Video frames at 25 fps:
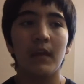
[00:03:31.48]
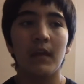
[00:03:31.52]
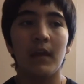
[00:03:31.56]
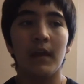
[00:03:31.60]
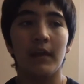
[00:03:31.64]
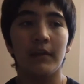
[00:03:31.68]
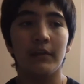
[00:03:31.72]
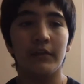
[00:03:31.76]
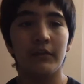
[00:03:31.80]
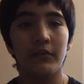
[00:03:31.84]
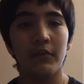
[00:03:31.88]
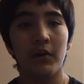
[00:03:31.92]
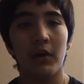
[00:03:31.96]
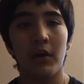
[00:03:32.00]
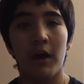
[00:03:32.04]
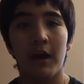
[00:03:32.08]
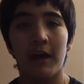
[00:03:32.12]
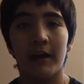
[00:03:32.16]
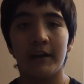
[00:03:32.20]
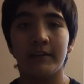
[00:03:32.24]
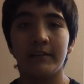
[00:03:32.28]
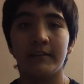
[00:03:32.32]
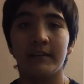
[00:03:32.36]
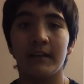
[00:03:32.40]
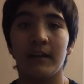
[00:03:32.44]
And so
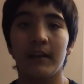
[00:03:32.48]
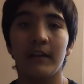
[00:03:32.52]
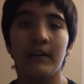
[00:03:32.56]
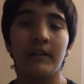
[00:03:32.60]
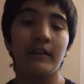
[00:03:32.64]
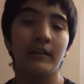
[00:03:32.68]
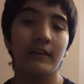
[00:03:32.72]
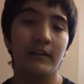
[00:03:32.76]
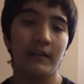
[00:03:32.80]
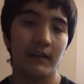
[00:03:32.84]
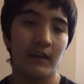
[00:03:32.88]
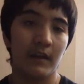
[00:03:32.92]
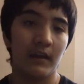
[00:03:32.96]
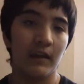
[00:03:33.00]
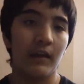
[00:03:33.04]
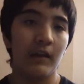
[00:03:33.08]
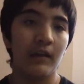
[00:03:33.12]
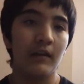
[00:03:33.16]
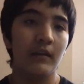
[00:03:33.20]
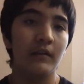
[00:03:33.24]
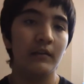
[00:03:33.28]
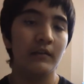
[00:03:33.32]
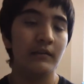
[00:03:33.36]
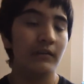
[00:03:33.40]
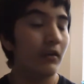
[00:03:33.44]
I said, yeah.
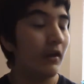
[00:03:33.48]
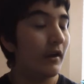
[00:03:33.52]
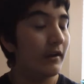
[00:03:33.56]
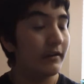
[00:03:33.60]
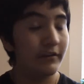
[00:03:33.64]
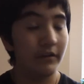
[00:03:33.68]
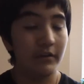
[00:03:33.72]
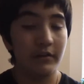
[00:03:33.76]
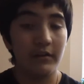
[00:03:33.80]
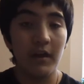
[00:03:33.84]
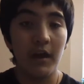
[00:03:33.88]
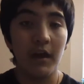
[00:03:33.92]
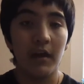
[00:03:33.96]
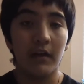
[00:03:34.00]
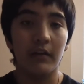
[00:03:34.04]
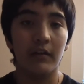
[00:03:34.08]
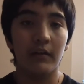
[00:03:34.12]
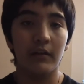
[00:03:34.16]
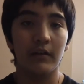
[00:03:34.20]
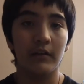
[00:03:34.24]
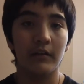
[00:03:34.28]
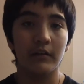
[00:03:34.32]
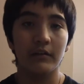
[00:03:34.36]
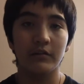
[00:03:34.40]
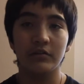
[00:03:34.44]
So I said, yeah.
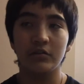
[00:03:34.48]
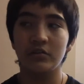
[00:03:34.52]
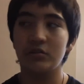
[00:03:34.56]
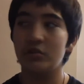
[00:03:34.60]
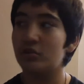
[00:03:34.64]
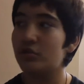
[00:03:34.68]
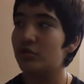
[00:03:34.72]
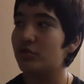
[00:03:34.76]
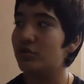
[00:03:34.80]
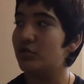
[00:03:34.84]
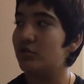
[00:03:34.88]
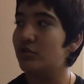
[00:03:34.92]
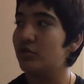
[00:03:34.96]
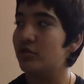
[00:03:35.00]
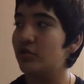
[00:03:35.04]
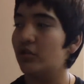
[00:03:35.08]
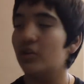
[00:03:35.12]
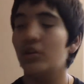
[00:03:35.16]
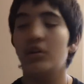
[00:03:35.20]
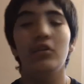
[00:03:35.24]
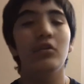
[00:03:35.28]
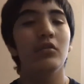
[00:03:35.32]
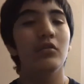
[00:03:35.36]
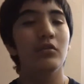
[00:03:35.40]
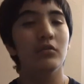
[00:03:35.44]
And
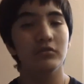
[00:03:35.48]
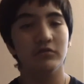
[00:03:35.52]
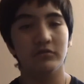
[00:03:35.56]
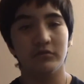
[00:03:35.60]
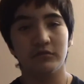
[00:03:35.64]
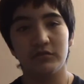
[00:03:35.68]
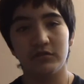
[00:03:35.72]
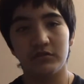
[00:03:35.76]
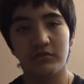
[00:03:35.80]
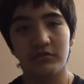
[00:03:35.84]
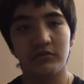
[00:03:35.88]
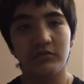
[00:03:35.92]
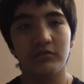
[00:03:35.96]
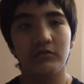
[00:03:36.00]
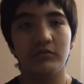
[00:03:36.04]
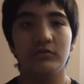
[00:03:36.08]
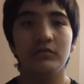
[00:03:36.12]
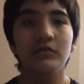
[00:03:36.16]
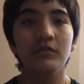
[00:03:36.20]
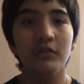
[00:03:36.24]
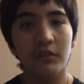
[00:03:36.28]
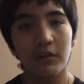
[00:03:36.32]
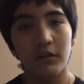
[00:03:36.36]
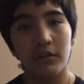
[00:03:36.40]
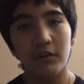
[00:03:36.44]
so,
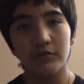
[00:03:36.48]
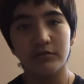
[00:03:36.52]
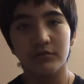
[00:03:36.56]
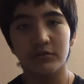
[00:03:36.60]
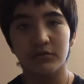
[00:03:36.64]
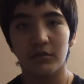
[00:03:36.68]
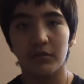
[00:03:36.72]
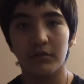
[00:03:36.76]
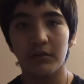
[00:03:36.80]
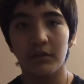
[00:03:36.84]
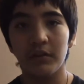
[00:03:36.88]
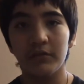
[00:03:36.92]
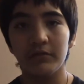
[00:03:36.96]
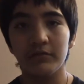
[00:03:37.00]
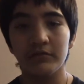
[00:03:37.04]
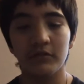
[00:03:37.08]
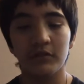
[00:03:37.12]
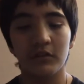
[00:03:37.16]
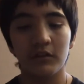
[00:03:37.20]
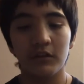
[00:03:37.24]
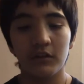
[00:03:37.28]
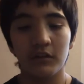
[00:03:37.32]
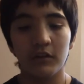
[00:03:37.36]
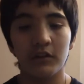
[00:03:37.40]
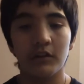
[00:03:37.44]
so enough,
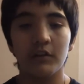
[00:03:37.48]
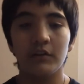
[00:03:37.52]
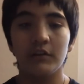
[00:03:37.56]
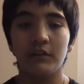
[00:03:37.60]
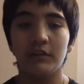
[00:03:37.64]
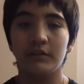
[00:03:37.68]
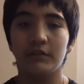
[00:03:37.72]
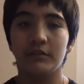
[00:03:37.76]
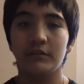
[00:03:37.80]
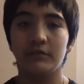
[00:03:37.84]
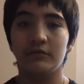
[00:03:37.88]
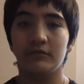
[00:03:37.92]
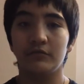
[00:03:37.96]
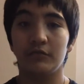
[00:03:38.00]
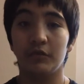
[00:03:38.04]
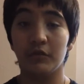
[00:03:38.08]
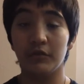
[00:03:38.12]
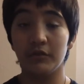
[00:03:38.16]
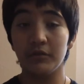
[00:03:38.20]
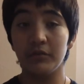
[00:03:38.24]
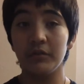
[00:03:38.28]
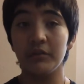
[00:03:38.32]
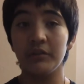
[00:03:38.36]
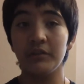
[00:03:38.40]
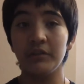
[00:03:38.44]
we're
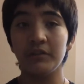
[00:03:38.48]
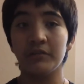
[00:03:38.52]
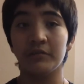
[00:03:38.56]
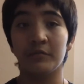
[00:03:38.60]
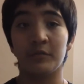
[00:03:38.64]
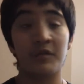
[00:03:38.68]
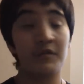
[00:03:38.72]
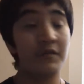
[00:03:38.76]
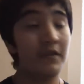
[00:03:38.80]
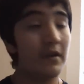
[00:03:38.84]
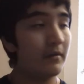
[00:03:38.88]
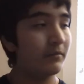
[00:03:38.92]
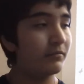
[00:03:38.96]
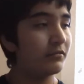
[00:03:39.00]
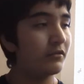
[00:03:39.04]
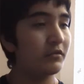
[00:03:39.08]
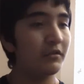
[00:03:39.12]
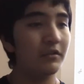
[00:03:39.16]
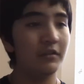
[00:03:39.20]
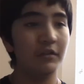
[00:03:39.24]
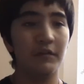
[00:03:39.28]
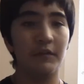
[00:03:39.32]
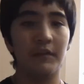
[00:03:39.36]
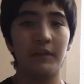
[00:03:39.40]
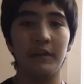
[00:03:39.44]
doing good. We've
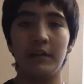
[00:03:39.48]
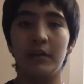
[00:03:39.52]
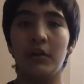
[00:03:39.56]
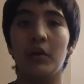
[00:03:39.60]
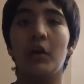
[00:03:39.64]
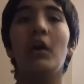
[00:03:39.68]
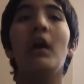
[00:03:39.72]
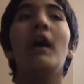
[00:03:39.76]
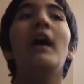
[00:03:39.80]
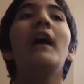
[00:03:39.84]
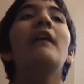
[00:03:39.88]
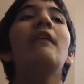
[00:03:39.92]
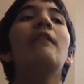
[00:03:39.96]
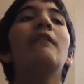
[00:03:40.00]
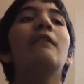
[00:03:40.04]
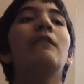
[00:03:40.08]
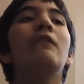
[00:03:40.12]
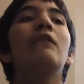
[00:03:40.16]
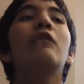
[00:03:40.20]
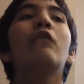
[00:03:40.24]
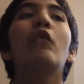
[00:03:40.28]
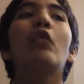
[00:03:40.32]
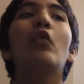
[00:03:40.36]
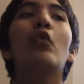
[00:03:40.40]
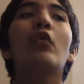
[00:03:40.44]
uploaded a video
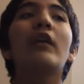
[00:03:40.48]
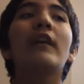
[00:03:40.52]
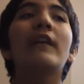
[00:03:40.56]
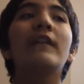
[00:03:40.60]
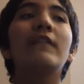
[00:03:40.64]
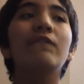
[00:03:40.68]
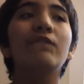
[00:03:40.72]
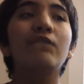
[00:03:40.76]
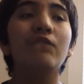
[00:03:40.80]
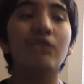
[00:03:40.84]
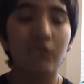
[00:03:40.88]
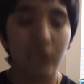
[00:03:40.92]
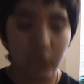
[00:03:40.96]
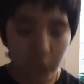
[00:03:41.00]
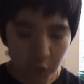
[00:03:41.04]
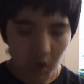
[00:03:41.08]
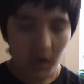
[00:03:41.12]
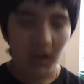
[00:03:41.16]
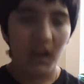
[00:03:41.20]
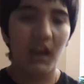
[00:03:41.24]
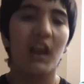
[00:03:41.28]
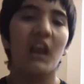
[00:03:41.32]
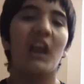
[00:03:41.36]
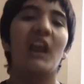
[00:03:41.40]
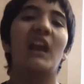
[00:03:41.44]
every
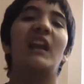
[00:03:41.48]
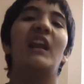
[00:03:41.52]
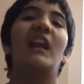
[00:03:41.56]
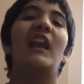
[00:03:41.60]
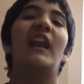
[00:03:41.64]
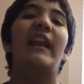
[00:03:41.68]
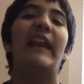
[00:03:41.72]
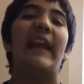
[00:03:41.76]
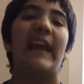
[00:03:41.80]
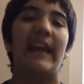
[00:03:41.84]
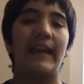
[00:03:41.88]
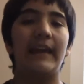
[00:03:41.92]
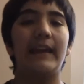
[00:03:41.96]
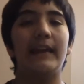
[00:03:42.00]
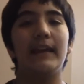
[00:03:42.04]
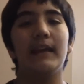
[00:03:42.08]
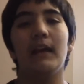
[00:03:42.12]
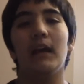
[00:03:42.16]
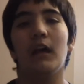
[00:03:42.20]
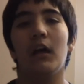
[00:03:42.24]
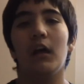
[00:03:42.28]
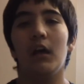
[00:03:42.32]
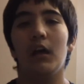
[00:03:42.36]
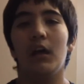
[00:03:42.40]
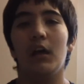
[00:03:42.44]
freaking day.
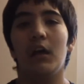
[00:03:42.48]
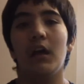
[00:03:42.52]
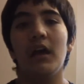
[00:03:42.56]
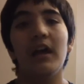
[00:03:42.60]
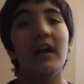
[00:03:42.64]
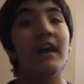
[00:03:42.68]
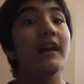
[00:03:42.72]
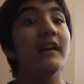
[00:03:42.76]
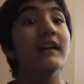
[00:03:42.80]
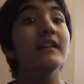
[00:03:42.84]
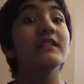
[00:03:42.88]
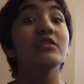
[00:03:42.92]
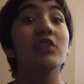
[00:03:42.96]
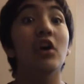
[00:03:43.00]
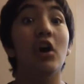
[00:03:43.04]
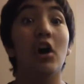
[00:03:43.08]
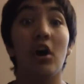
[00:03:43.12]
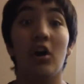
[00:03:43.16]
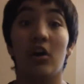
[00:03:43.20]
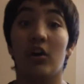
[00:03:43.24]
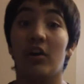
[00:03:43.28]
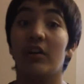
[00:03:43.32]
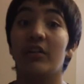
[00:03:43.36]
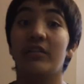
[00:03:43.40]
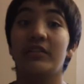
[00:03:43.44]
And it's
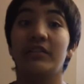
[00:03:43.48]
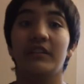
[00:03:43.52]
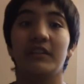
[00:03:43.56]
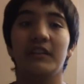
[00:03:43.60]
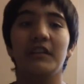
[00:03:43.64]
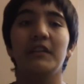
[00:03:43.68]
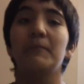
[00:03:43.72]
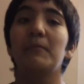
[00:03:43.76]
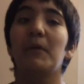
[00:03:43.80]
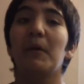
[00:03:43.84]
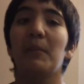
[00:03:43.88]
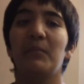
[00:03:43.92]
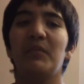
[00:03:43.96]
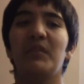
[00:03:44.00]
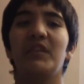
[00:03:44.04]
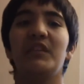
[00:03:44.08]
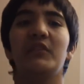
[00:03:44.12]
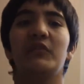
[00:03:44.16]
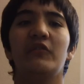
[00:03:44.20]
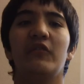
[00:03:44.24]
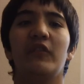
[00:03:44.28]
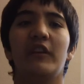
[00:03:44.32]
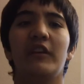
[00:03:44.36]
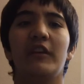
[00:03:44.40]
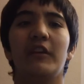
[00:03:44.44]
hard to keep up these
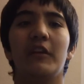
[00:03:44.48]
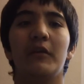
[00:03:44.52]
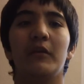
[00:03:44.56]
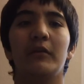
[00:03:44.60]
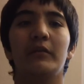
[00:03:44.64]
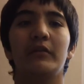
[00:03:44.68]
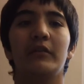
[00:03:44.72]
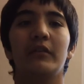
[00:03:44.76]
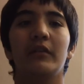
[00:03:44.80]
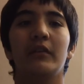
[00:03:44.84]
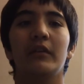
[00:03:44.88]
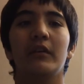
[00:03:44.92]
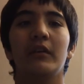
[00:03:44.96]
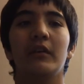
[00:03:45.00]
videos.